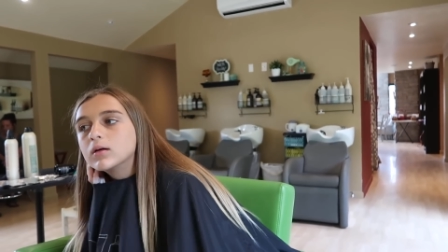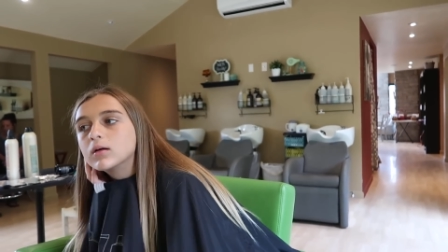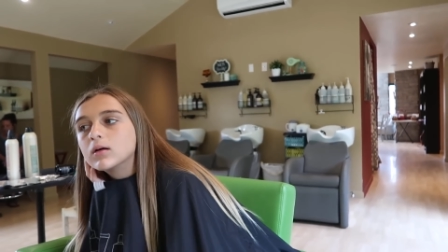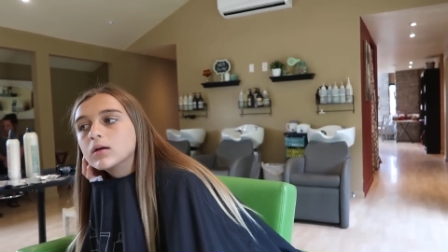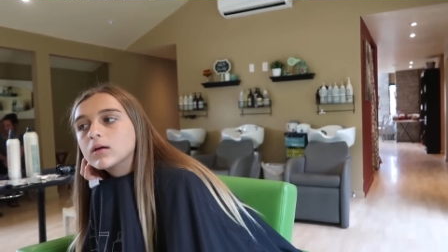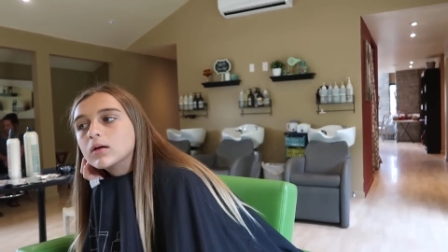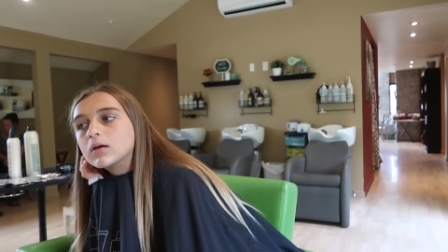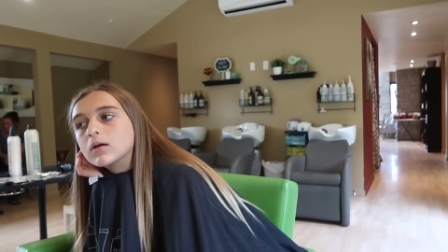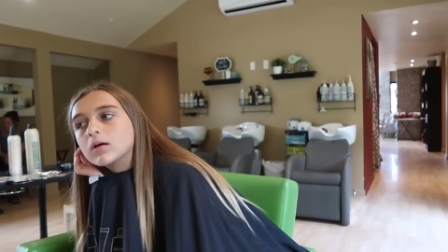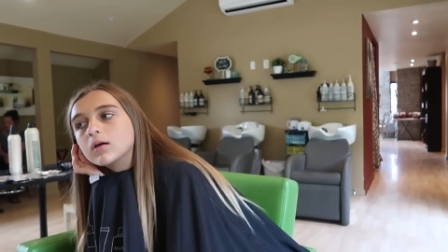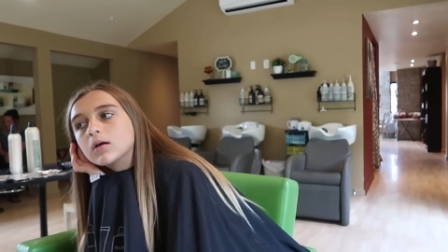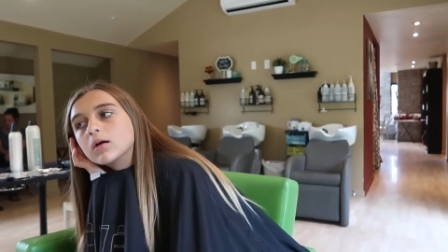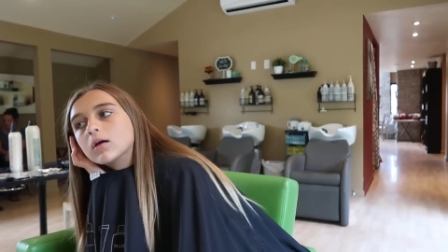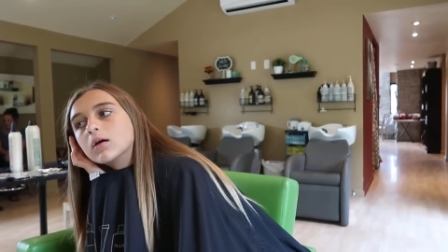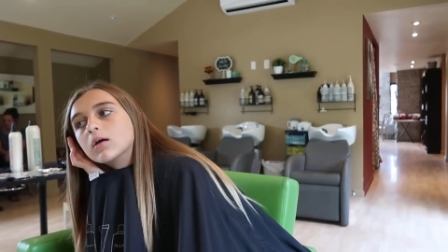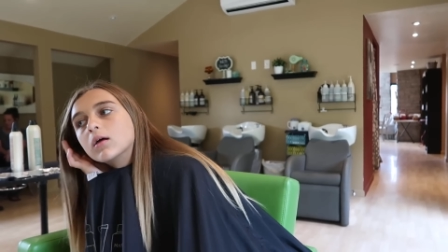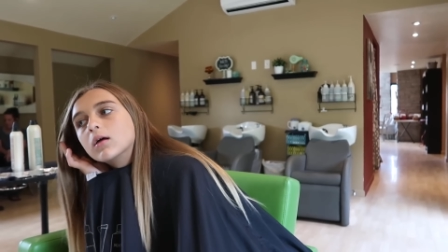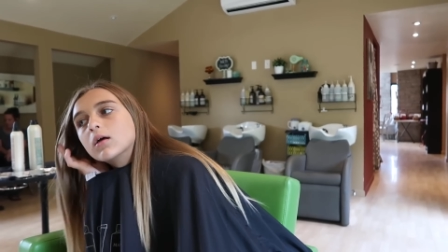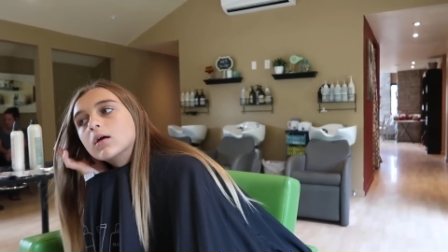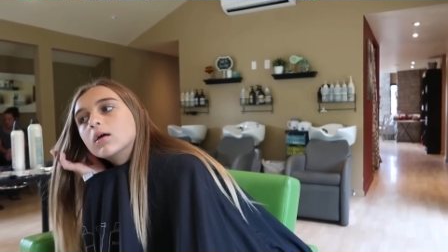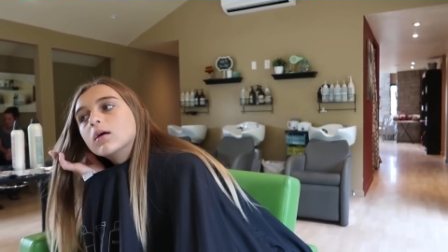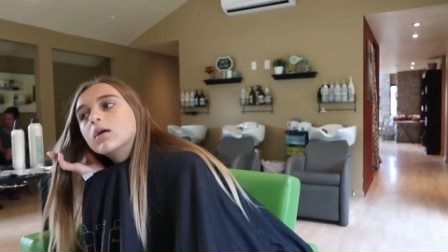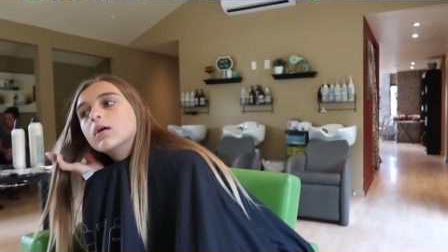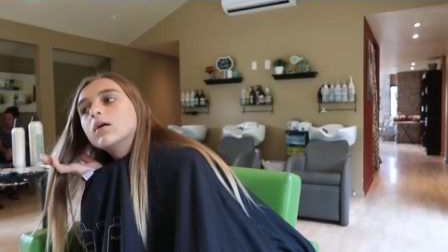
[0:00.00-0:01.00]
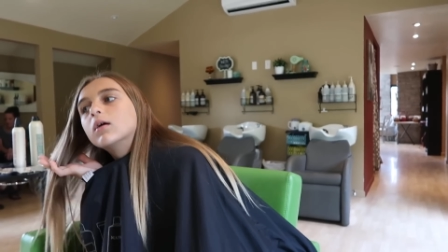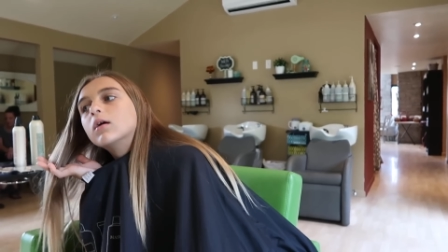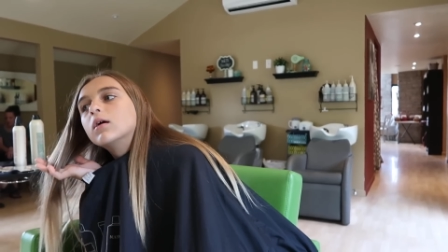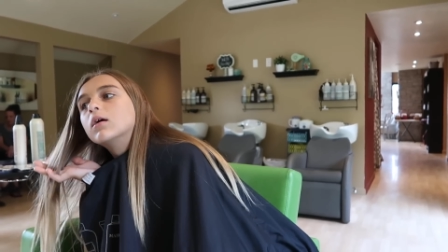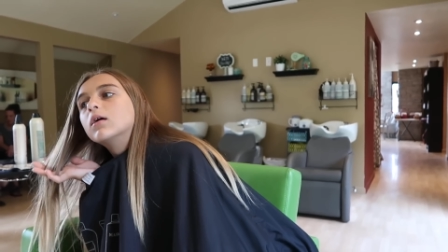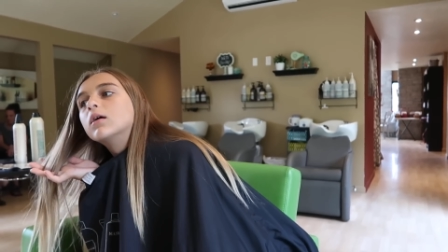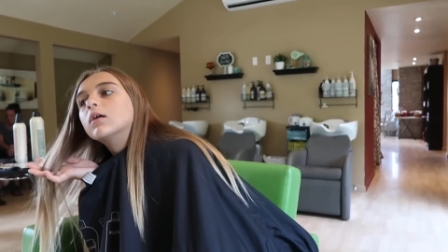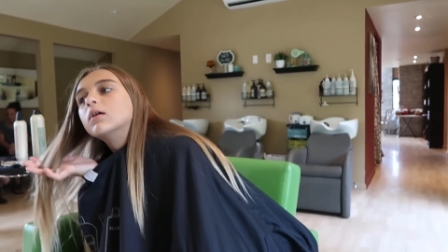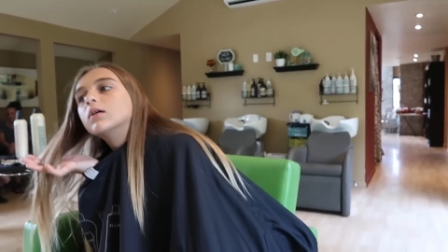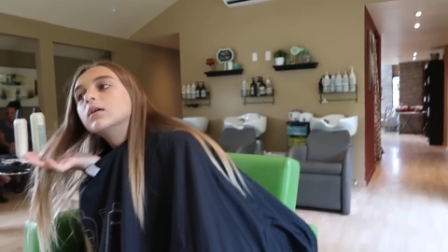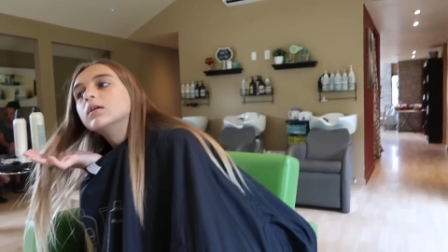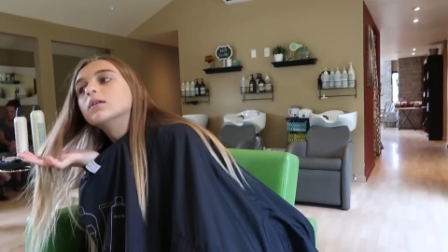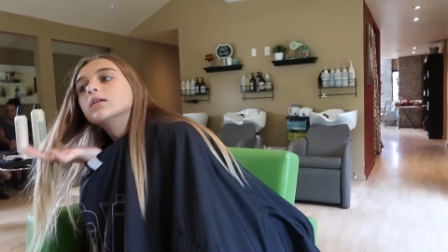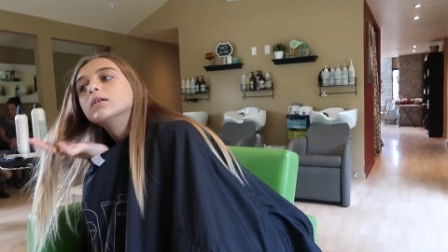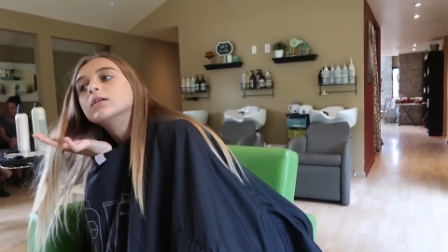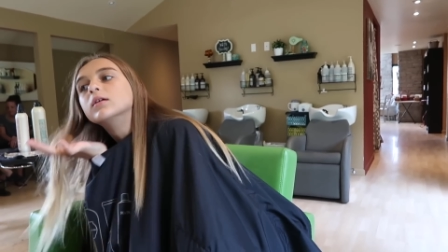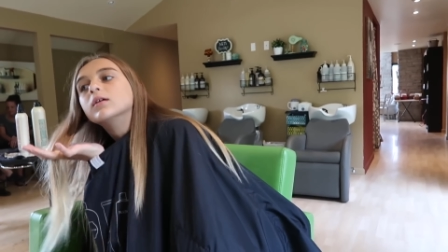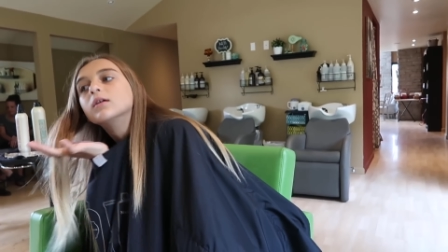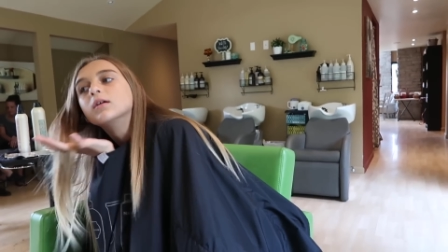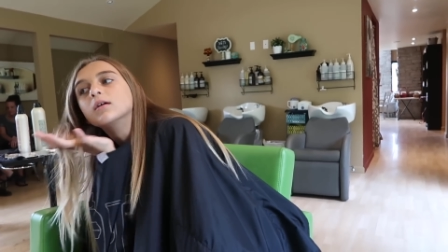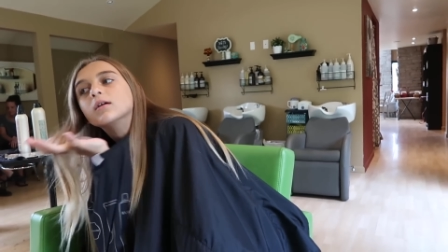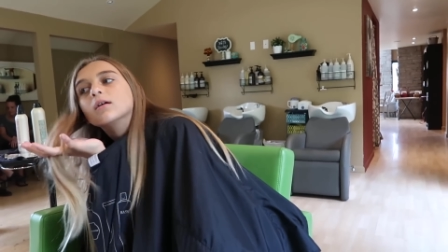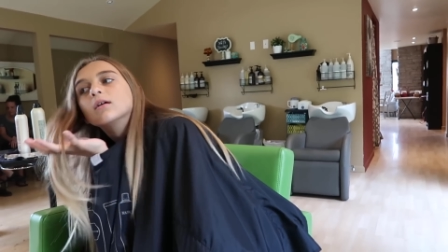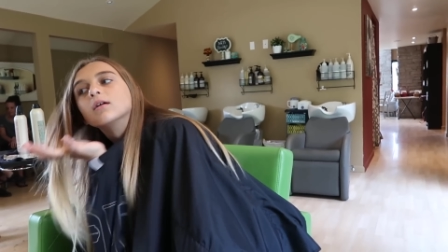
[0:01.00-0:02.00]
blend down and then the bottom
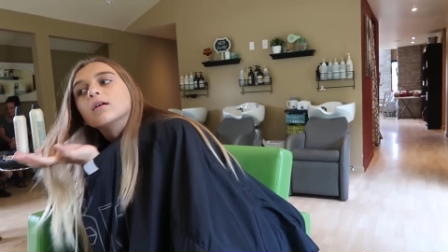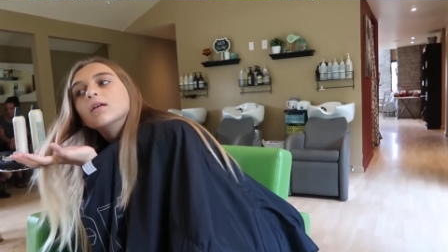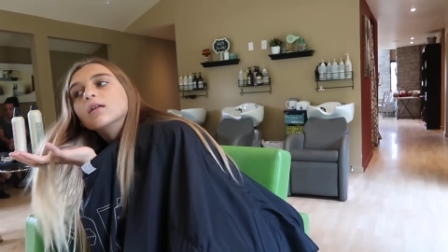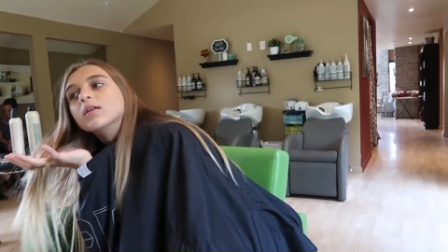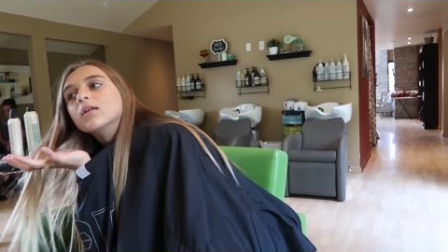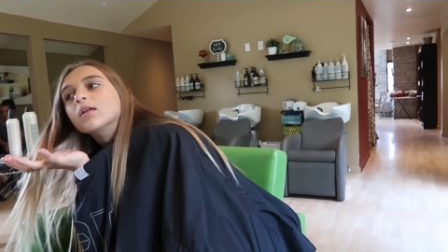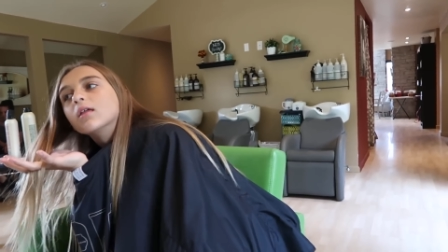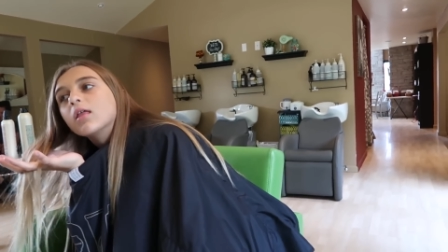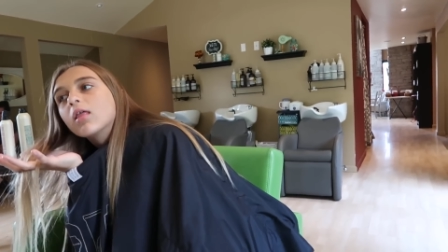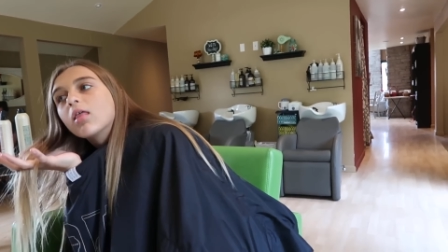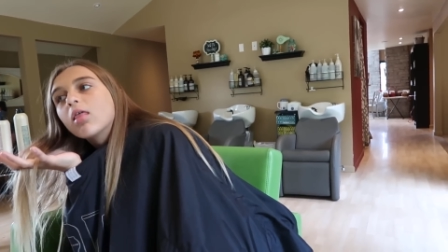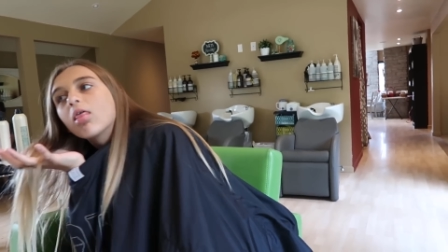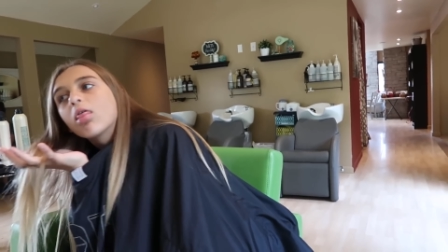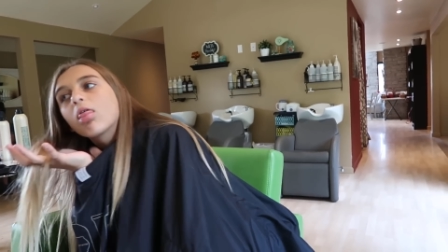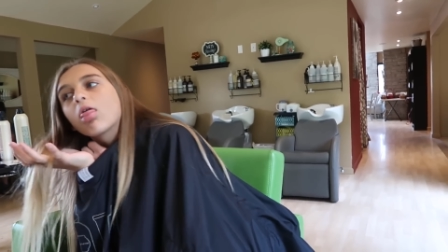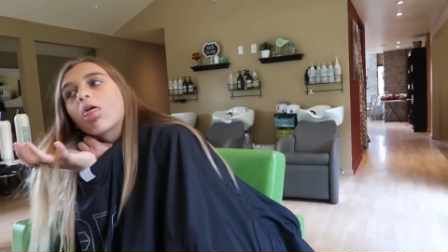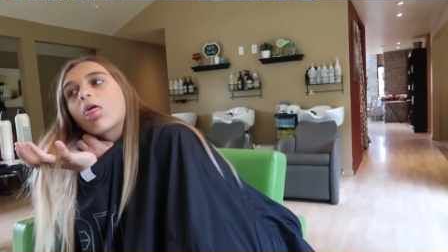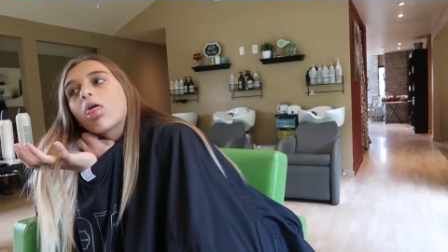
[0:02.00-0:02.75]
will all be kind of